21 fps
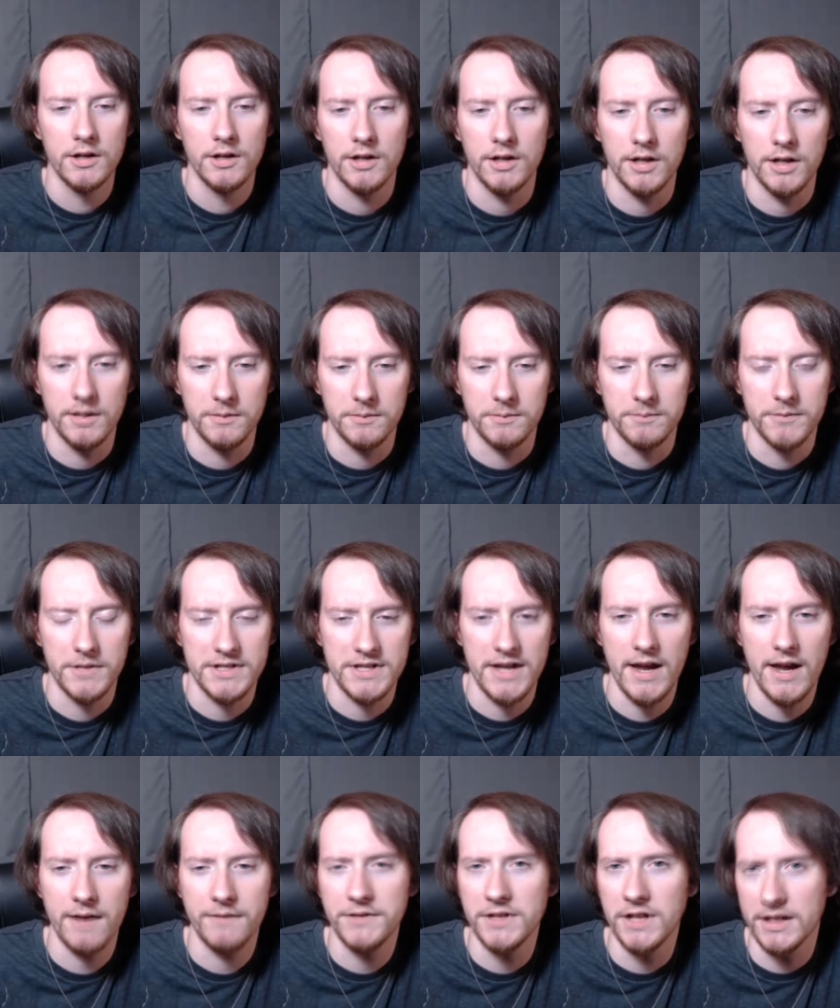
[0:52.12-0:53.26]
because um, I
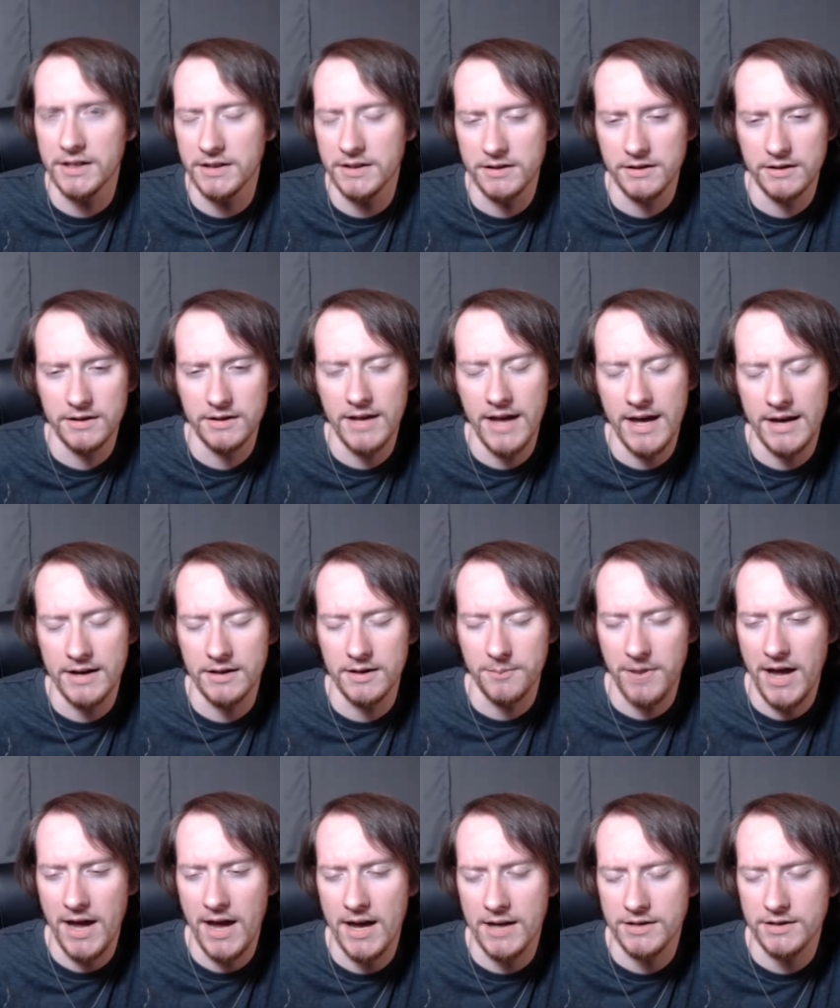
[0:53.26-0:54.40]
have done in, that in the
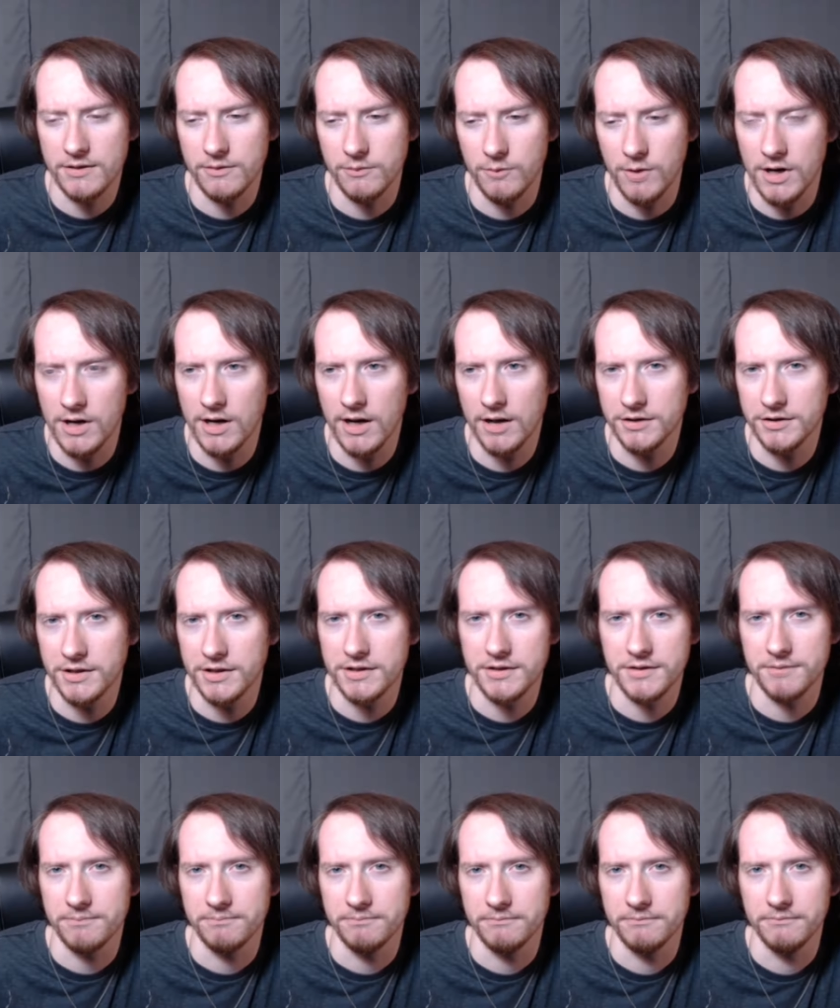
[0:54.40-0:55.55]
past where I'll
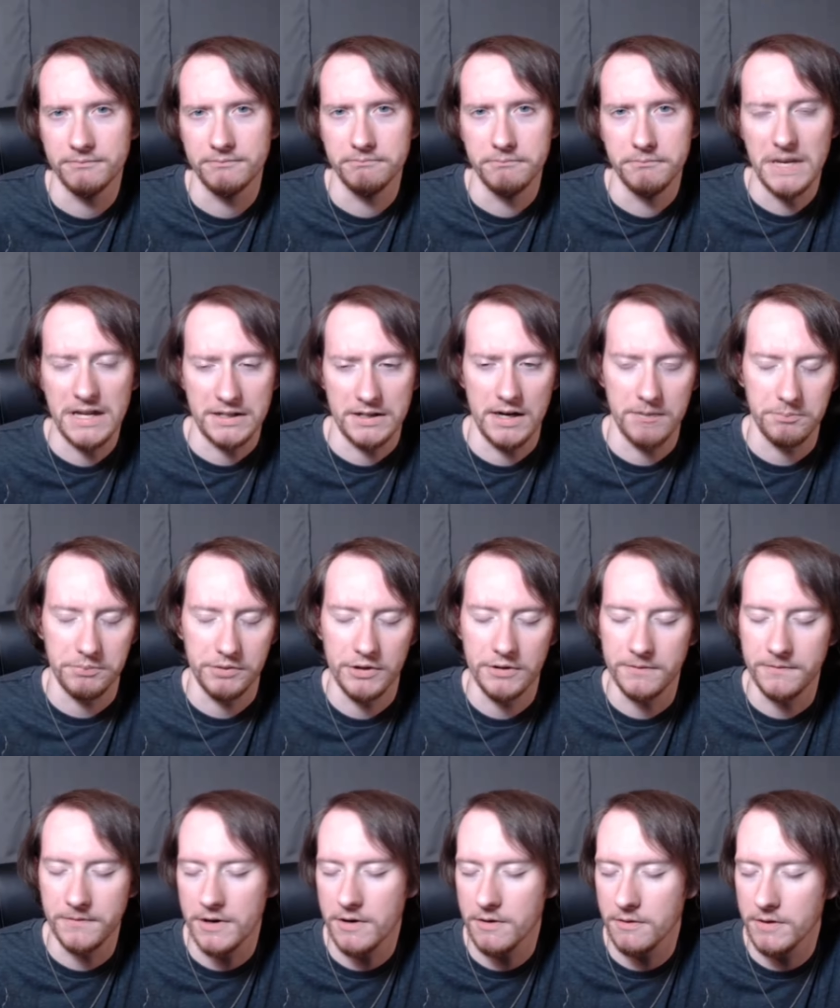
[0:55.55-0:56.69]
just miss an upload
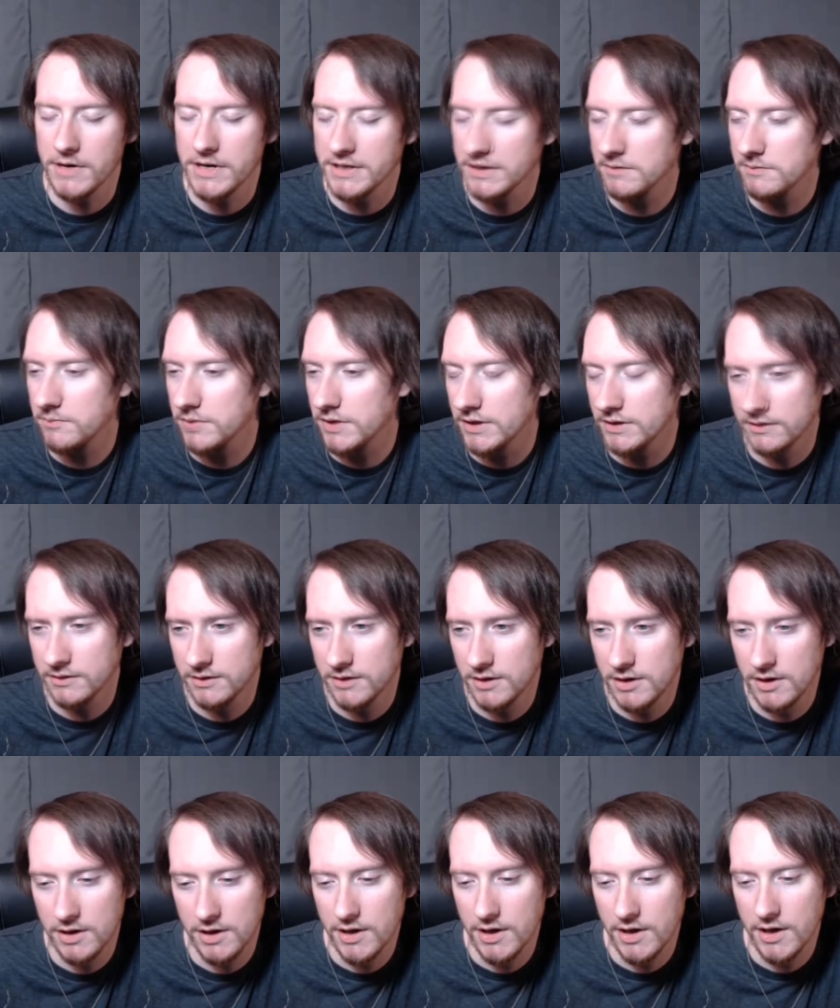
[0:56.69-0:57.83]
for no reason. But
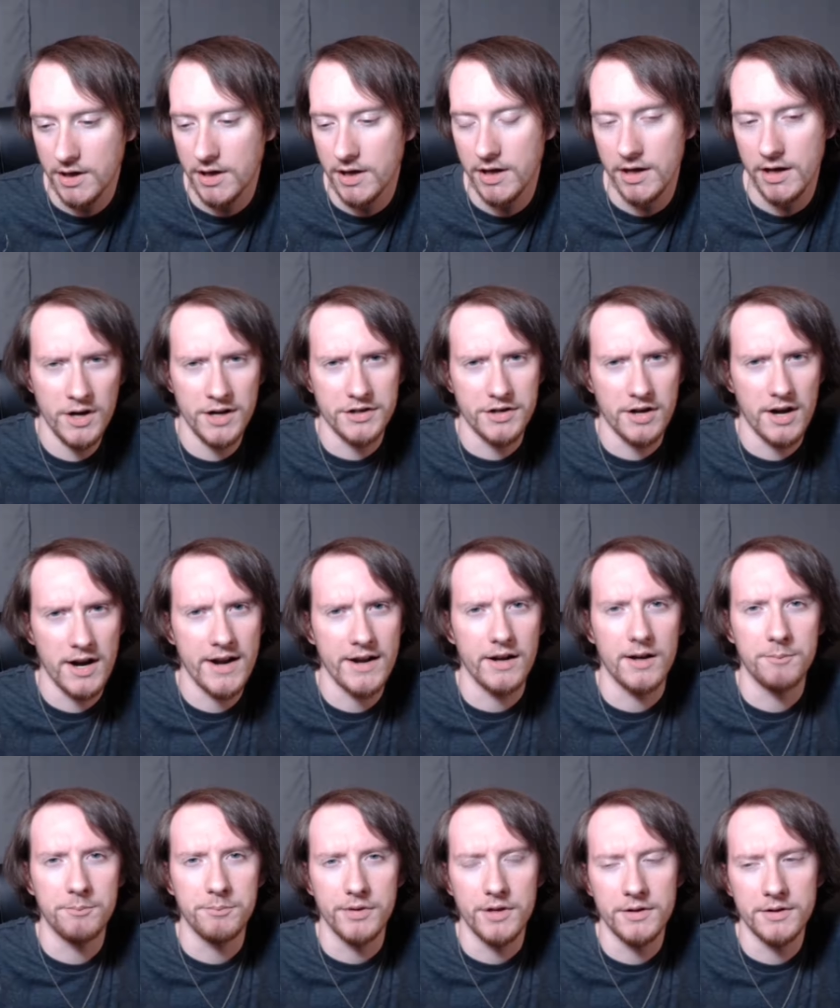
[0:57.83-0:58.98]
I really didn't want to try and
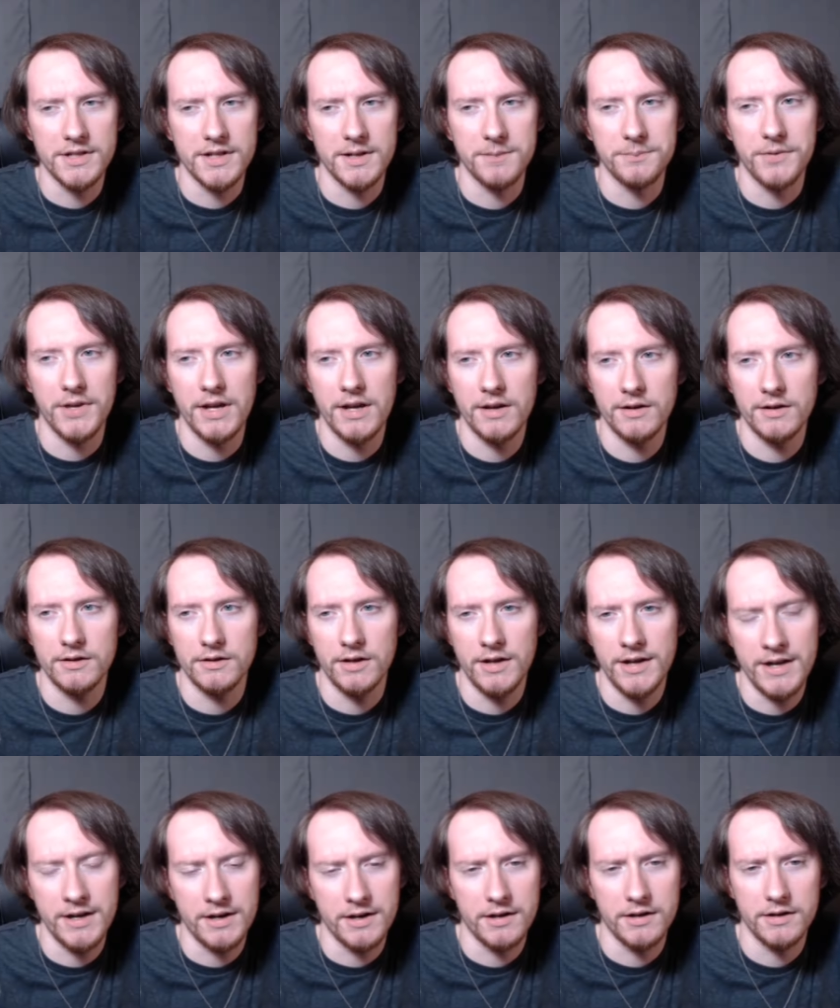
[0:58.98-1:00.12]
upload something
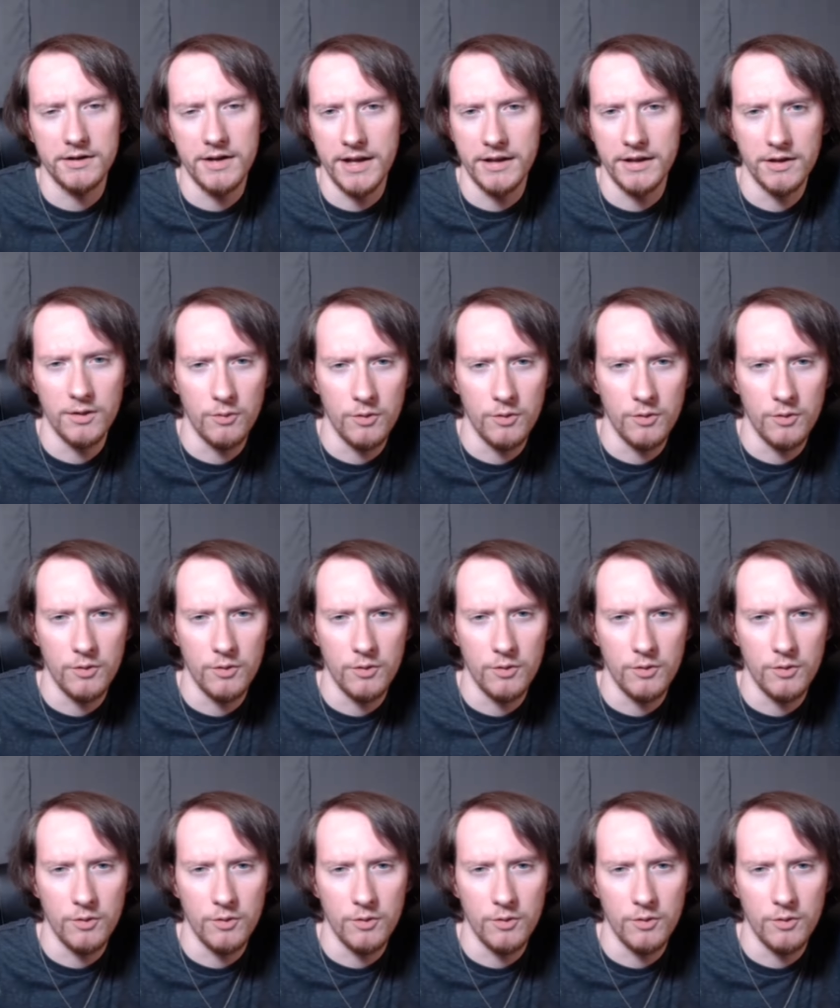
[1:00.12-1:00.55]
like Night in the